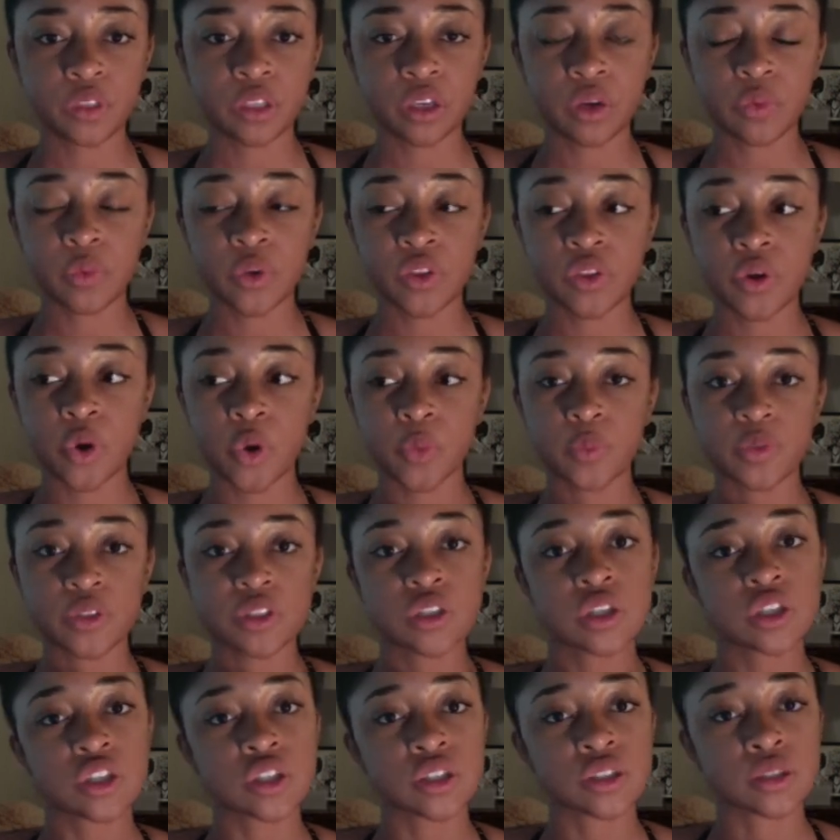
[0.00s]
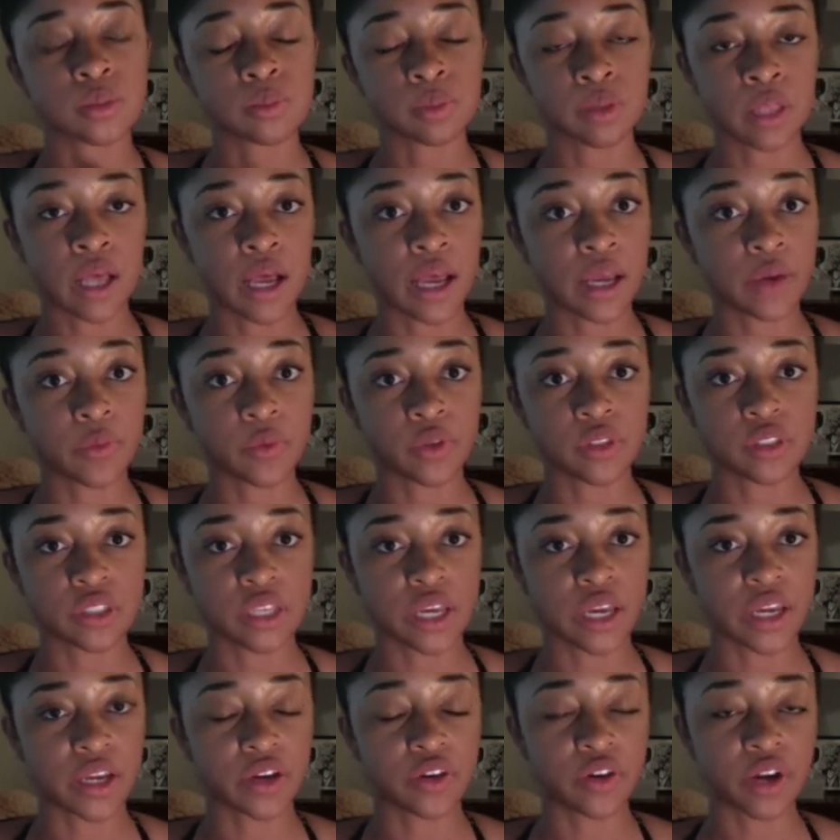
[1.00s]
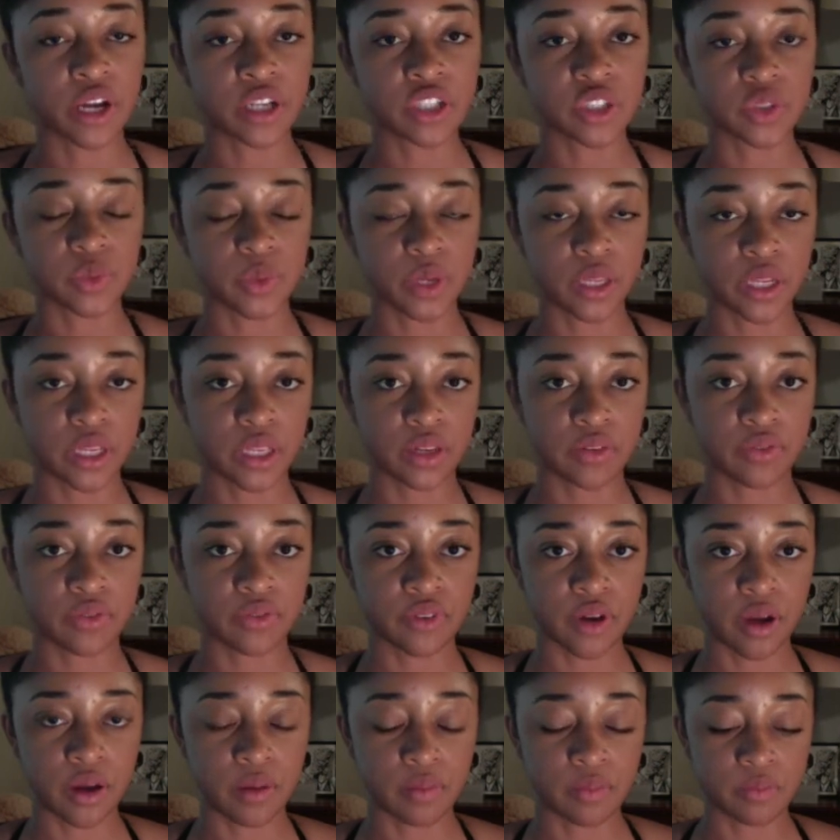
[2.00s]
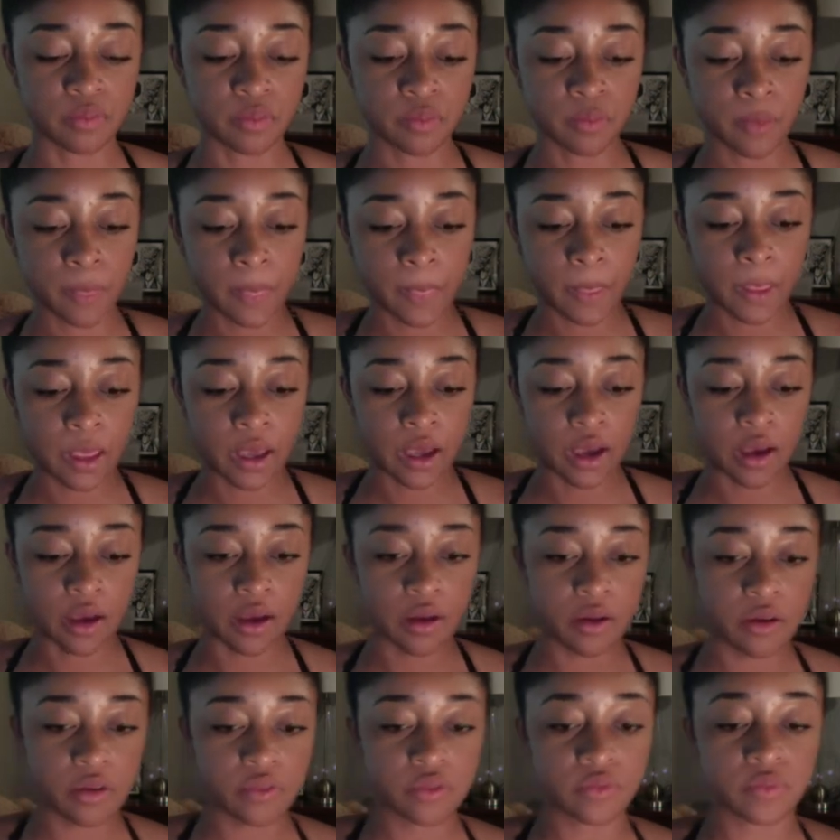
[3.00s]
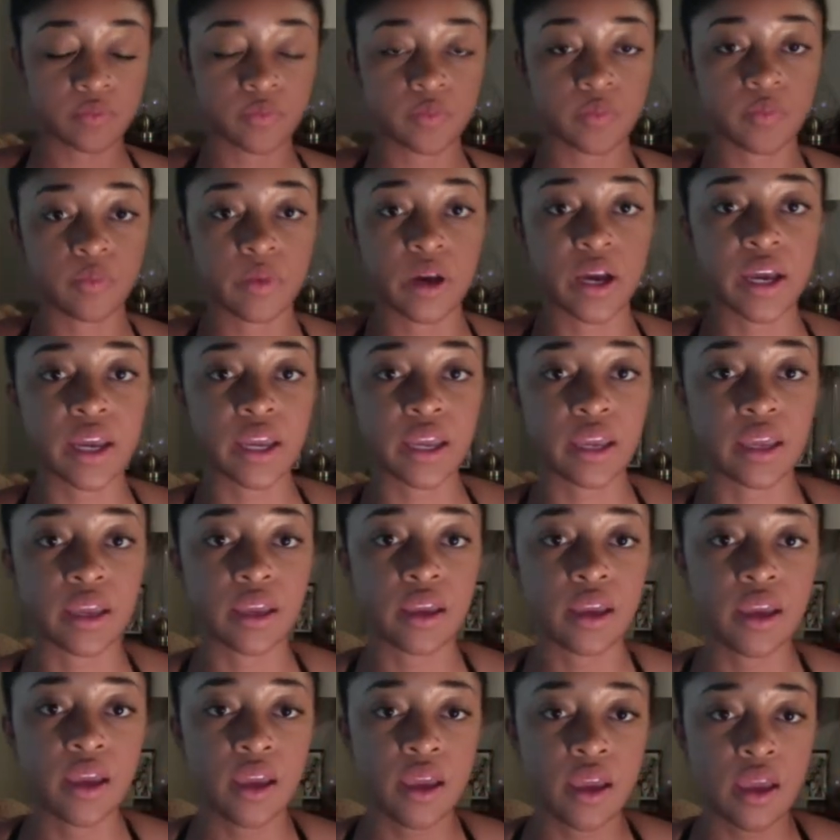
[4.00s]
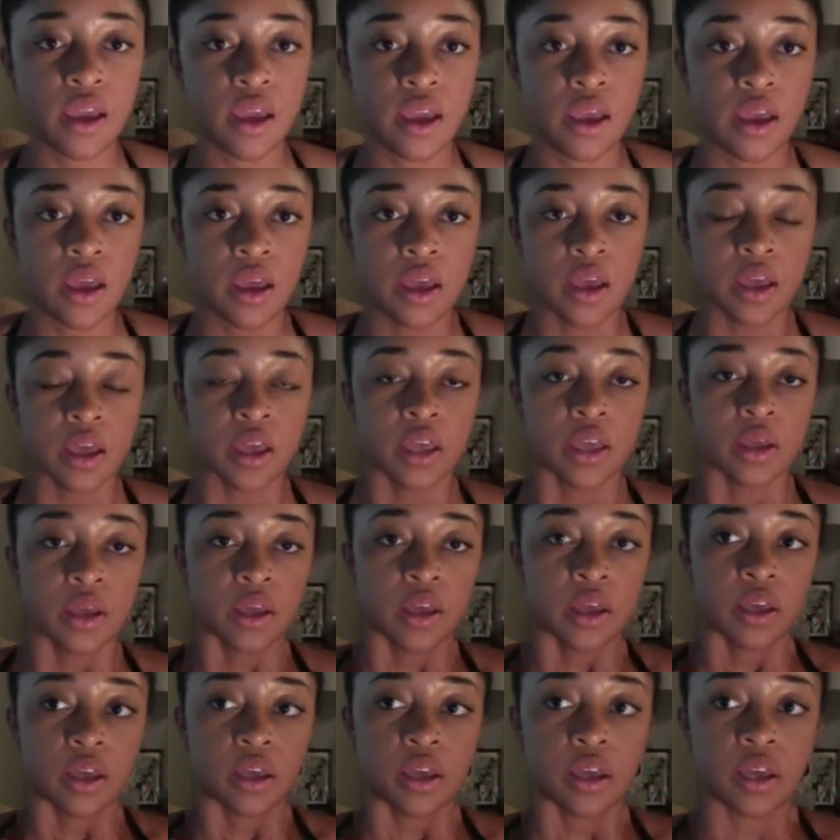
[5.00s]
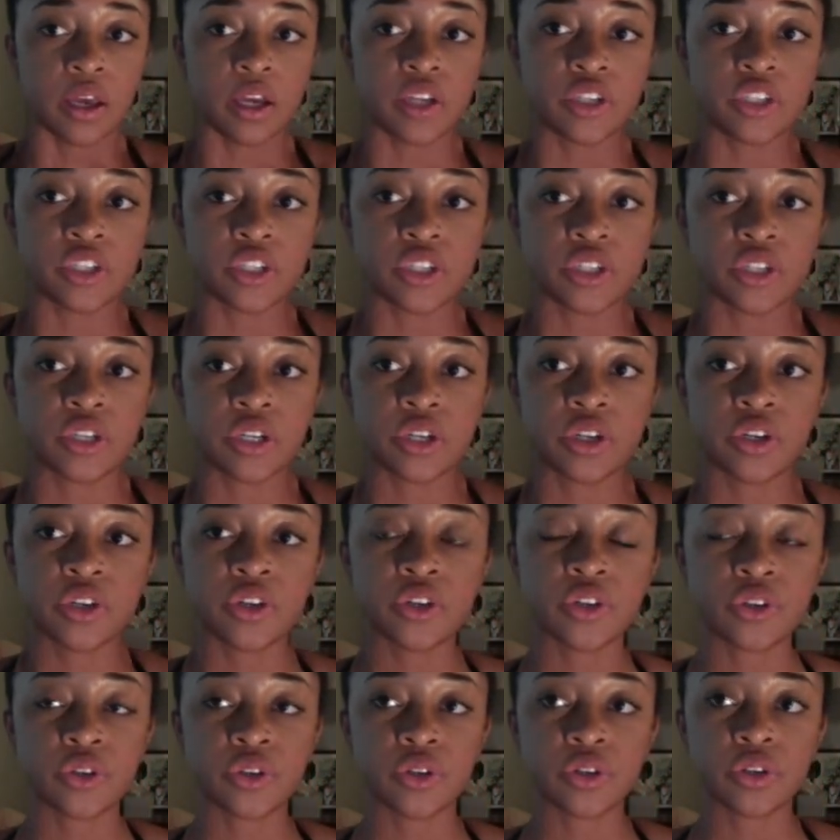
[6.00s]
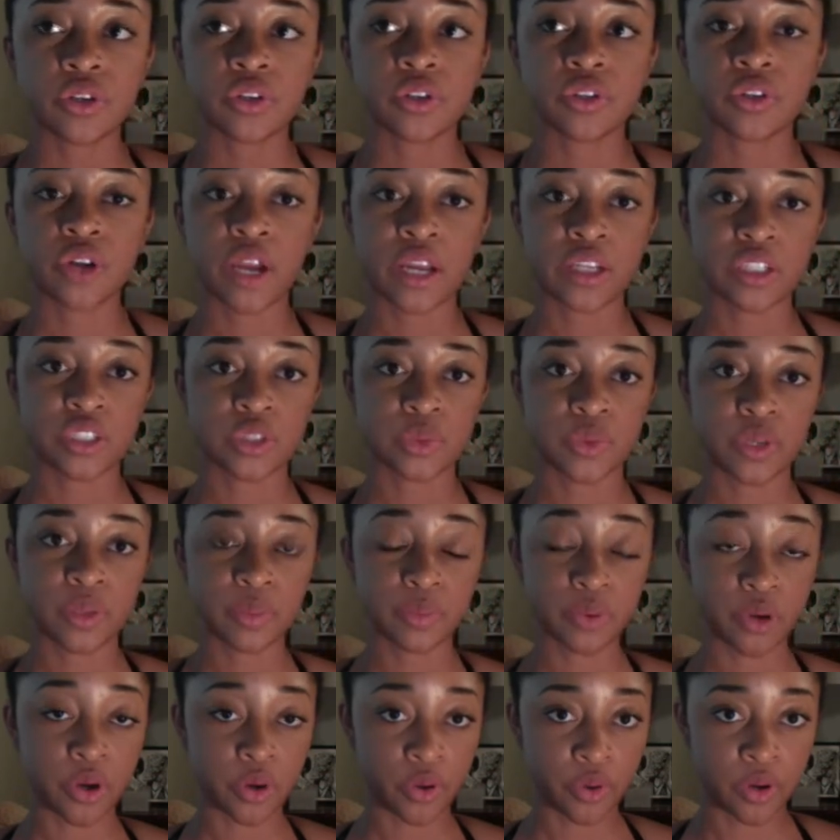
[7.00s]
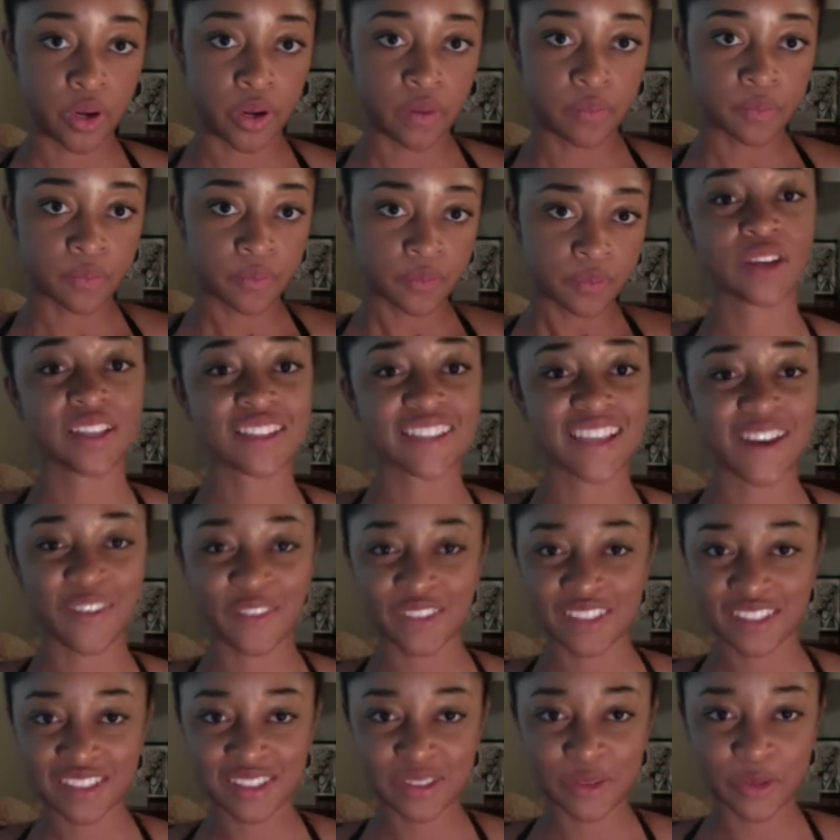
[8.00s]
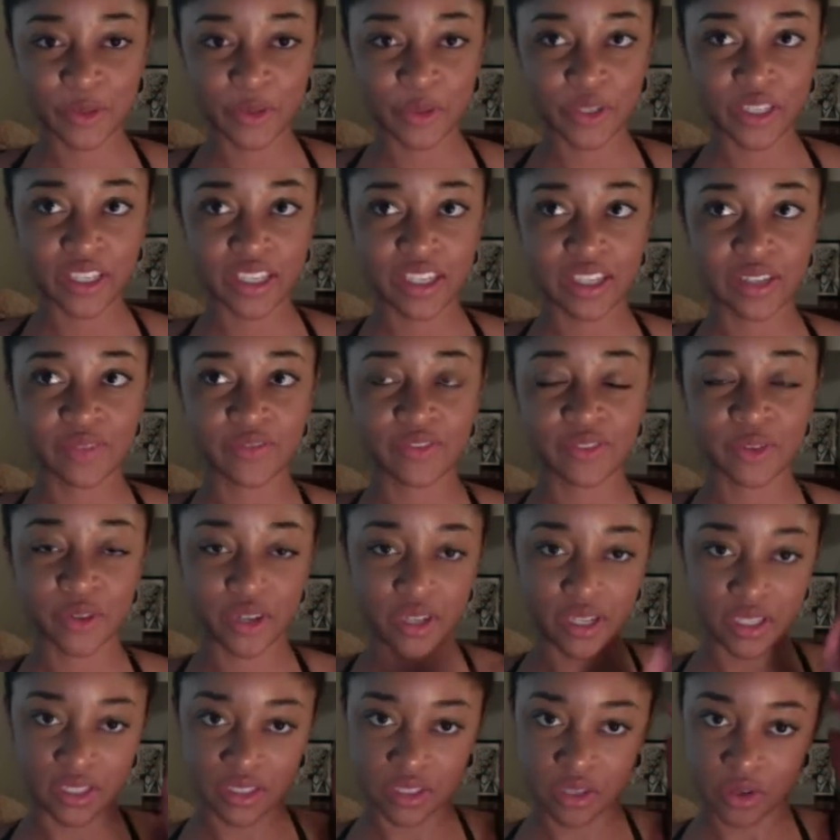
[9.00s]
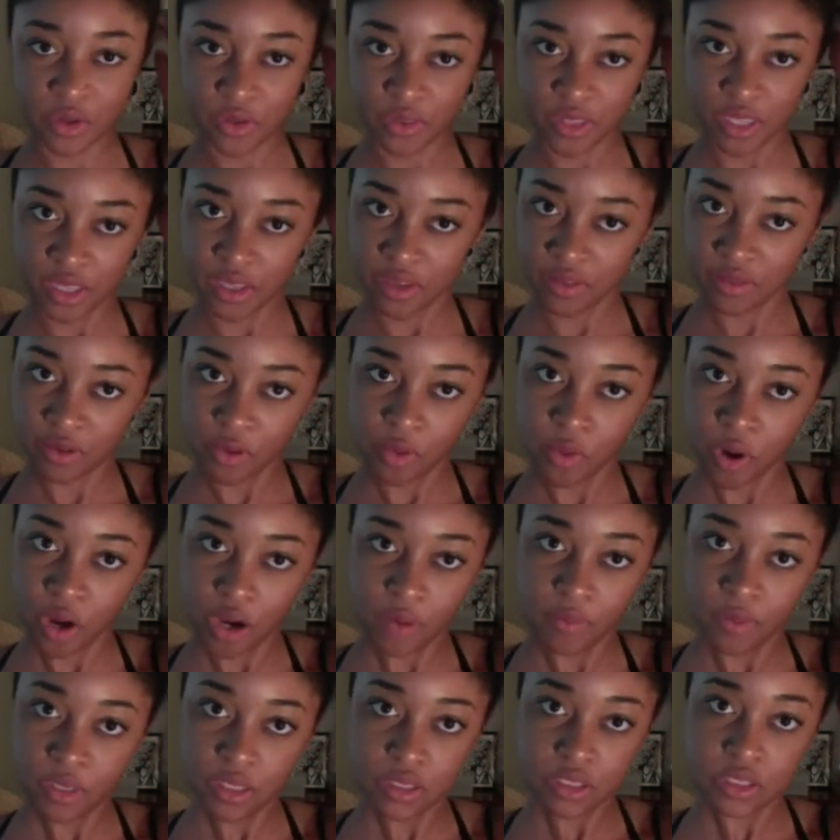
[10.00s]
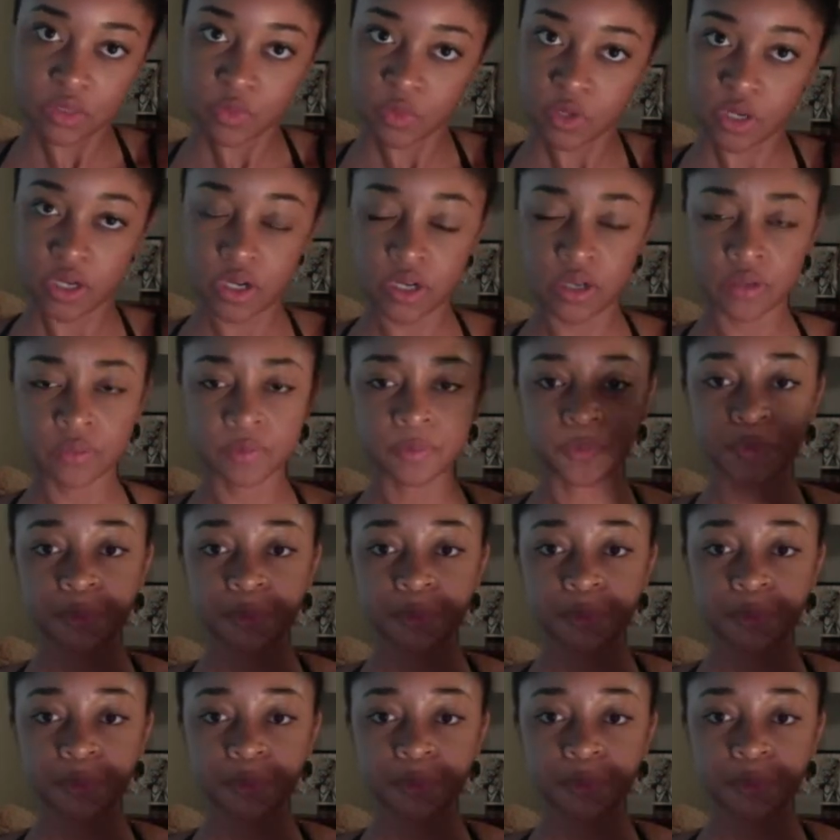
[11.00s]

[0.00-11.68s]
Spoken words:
with hopes to just apply once I graduated from my undergraduate program. I went to school in Florida, so the requirements were